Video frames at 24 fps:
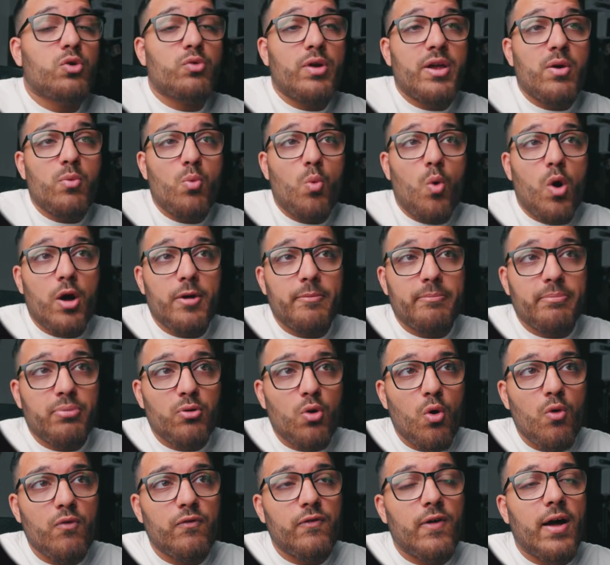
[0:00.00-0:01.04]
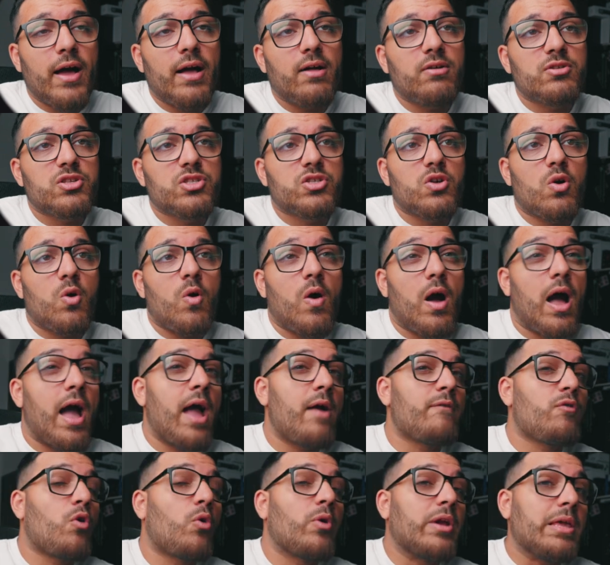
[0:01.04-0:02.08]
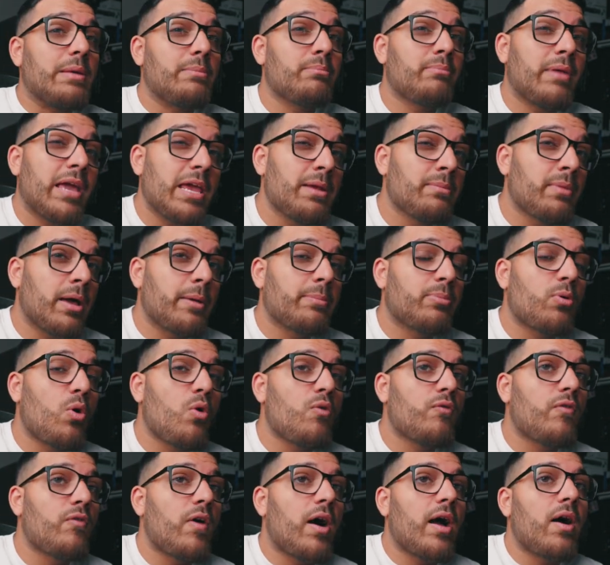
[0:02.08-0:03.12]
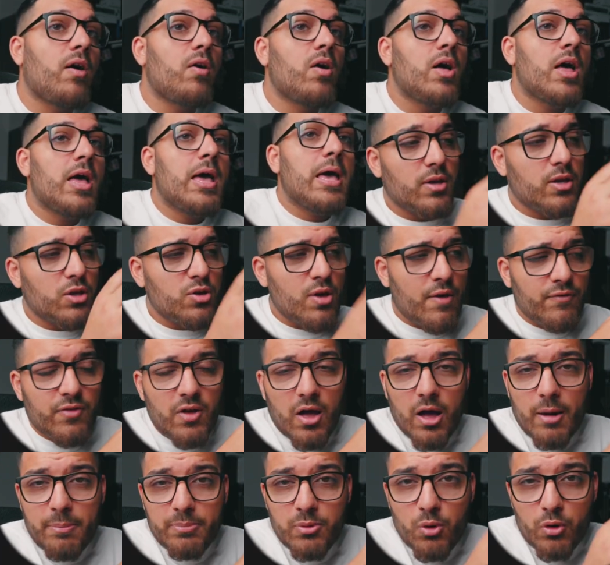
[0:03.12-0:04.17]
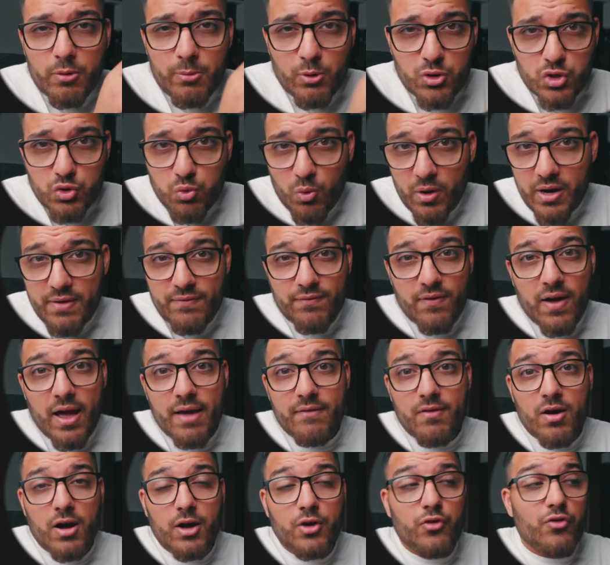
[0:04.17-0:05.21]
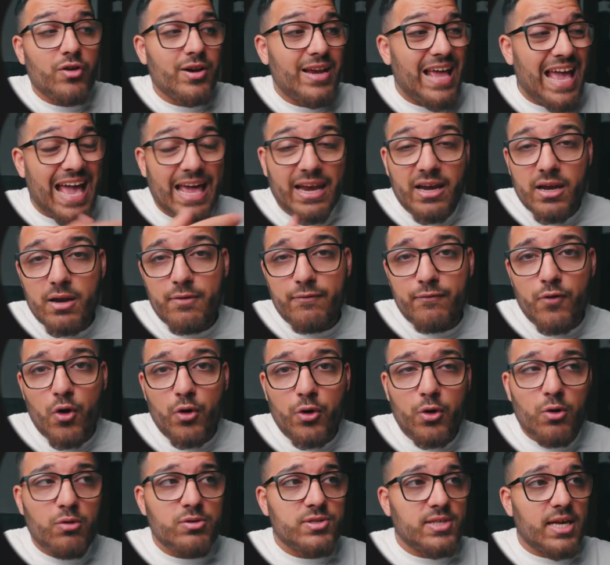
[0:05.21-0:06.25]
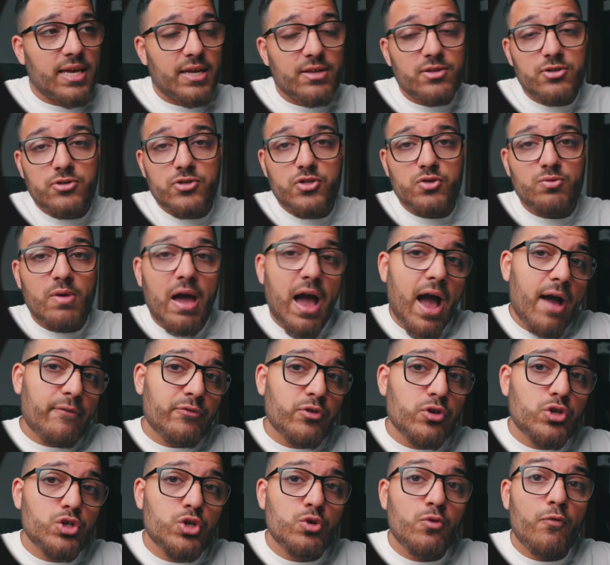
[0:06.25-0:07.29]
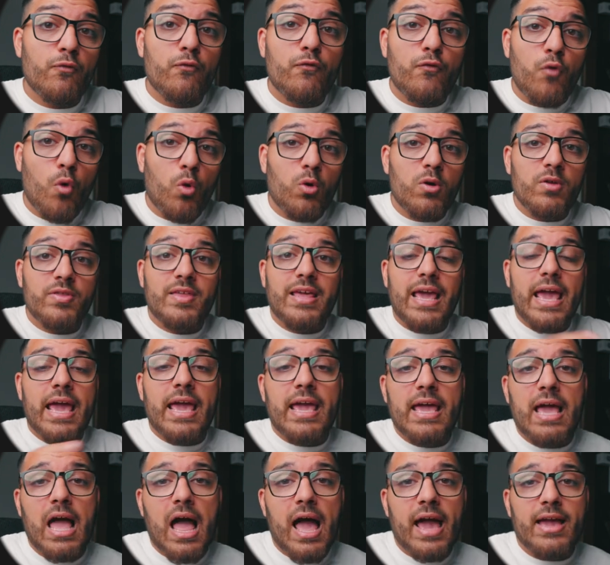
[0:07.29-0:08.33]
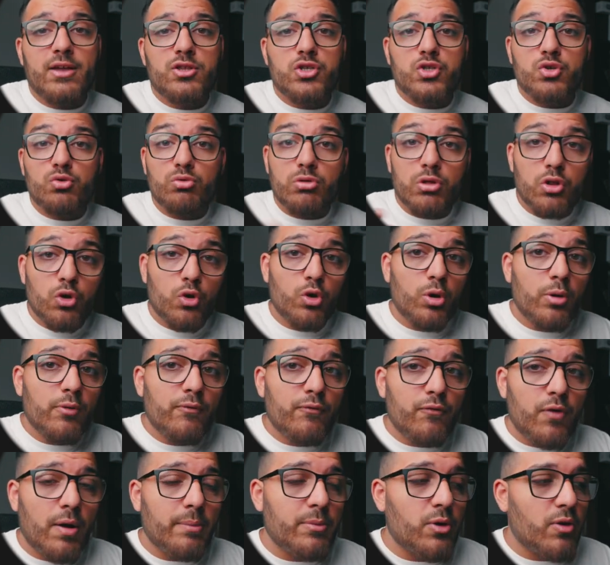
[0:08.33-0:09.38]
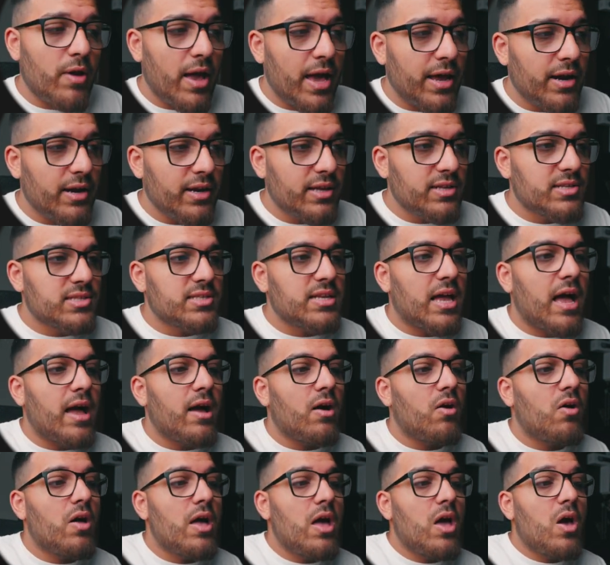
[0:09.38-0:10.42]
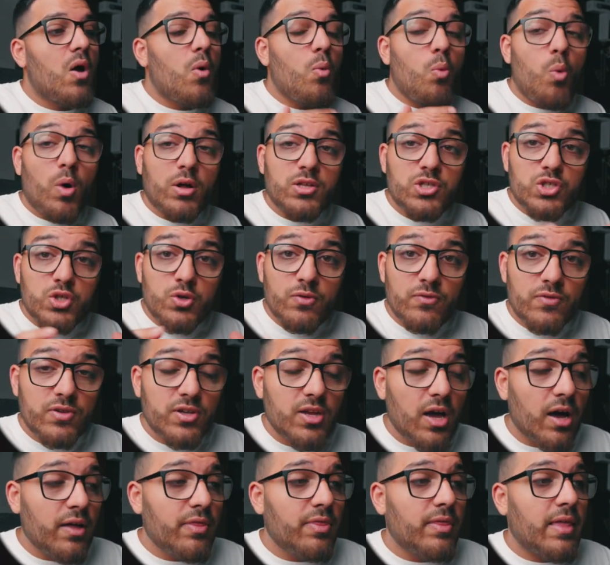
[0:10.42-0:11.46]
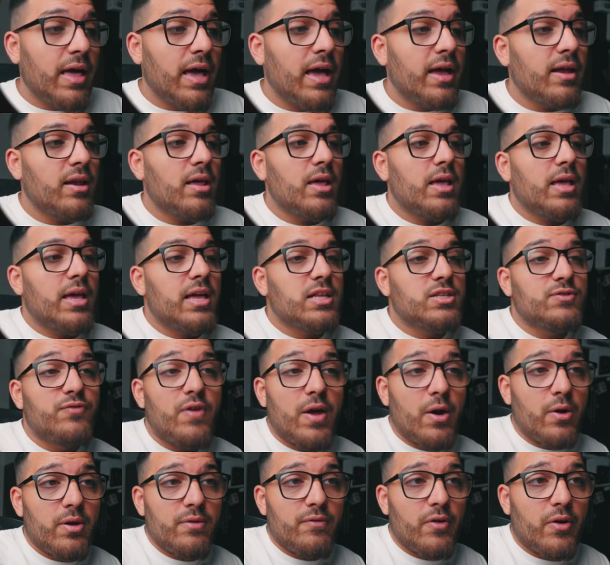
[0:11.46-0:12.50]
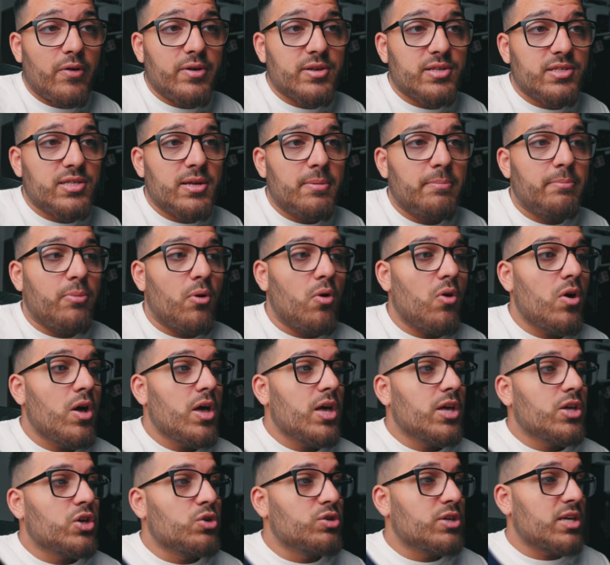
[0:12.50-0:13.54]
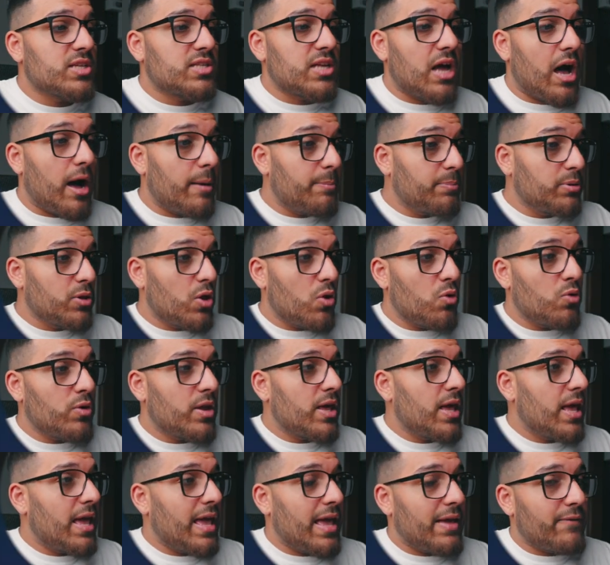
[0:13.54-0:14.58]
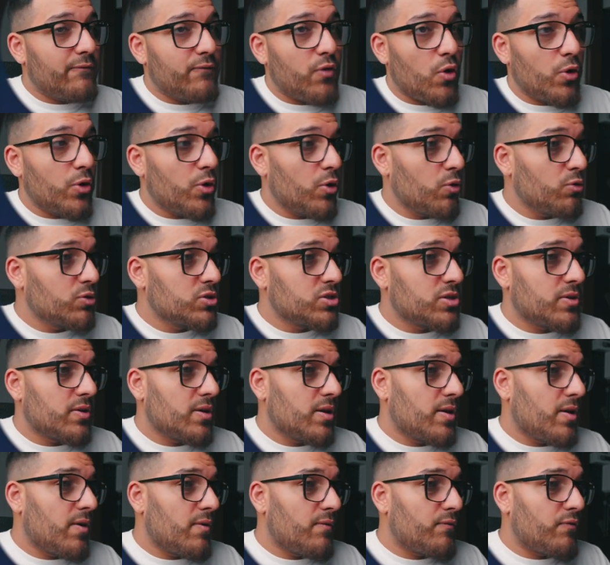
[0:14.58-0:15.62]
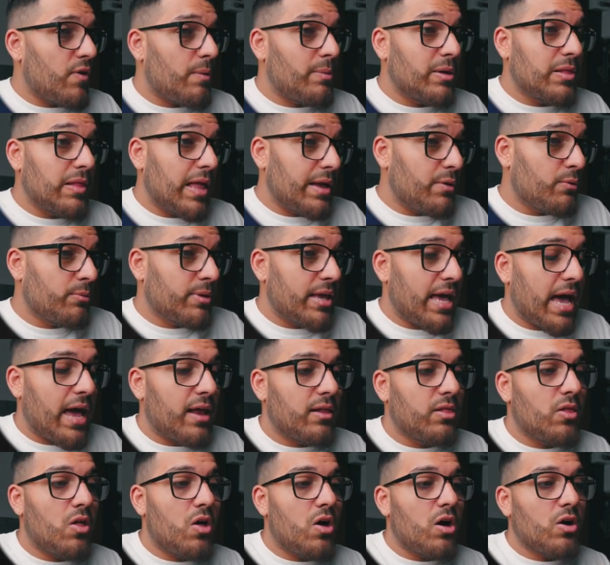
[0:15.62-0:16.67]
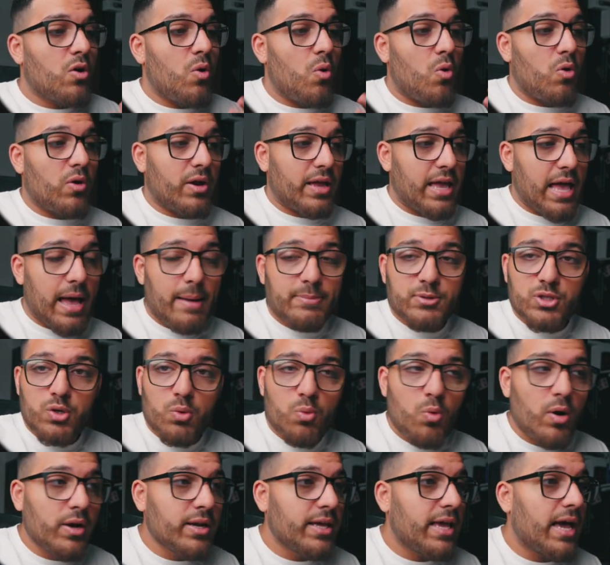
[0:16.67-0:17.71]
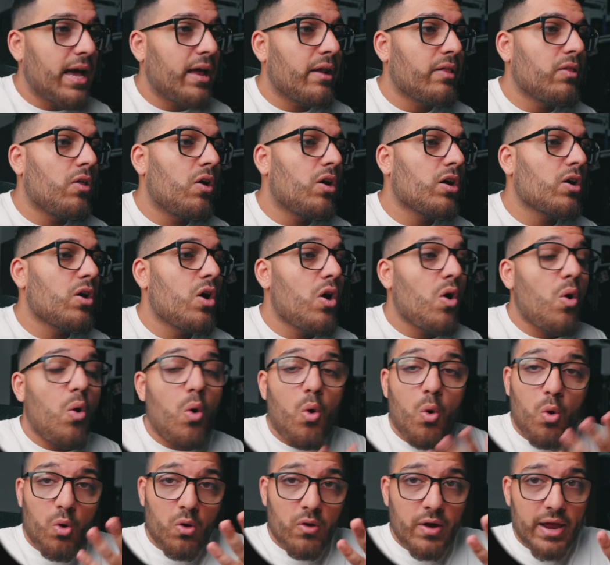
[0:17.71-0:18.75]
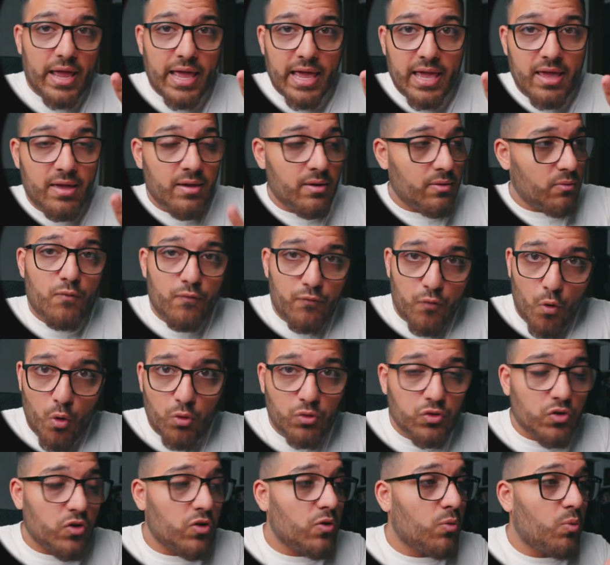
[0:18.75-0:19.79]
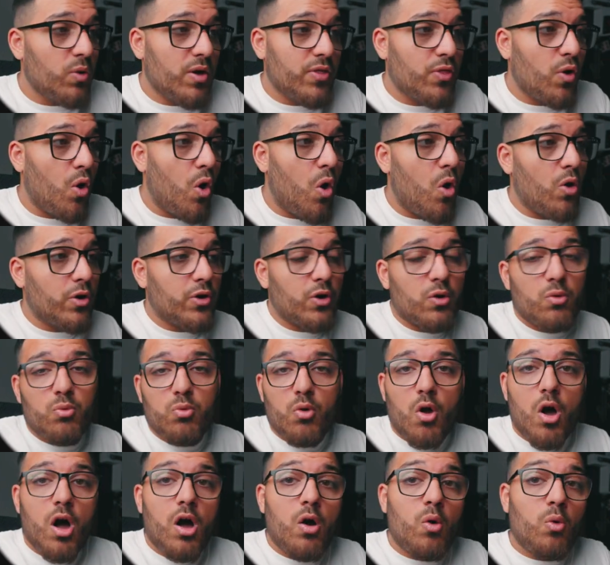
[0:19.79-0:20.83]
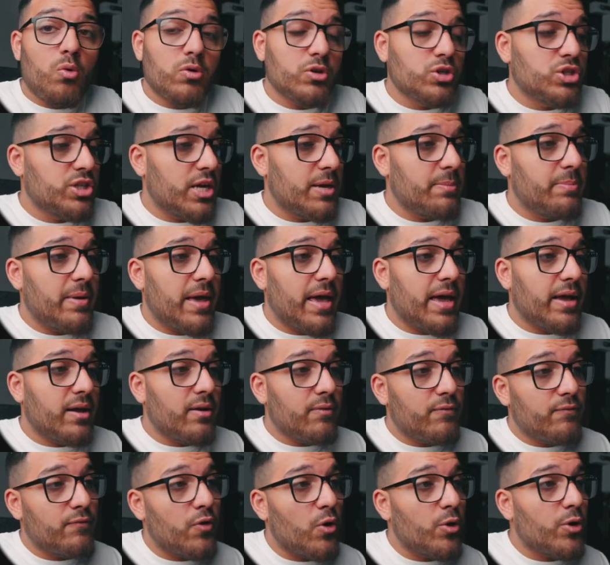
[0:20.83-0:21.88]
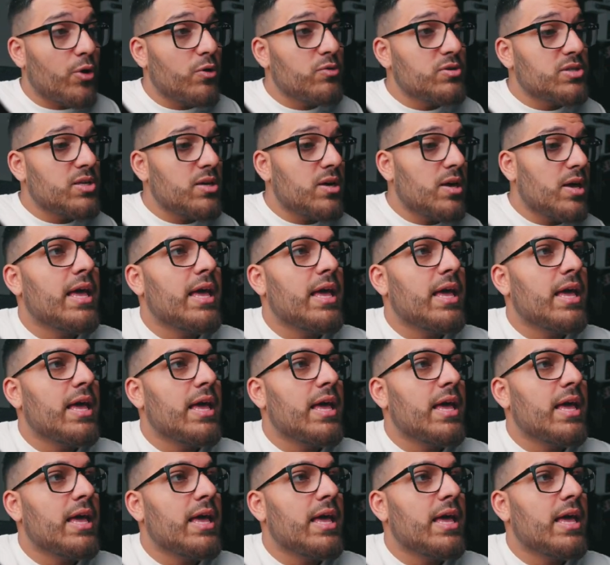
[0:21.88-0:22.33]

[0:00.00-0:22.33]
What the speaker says: create one profile. So I've already made my profile. You have to upload about 2,500 edited photos into Aftershoot for the AI to learn from your editing style. Once you've done that, it's very, very simple. You just upload photos from a Lightroom catalog or a Capture One catalog or a folder with all your RAW or JPEG photos.